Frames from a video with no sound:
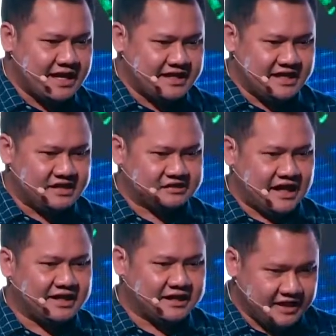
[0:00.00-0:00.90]
and they
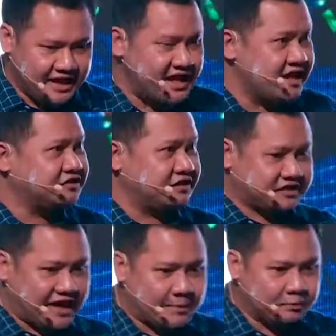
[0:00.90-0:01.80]
started the AIS, the
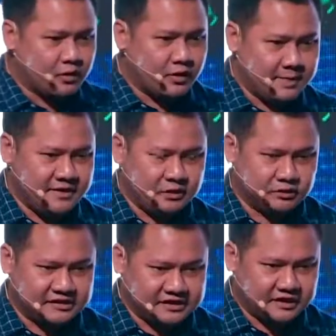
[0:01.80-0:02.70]
startup program, in
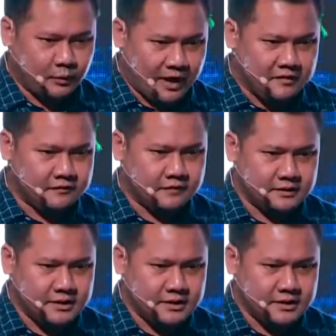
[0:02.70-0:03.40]
2012.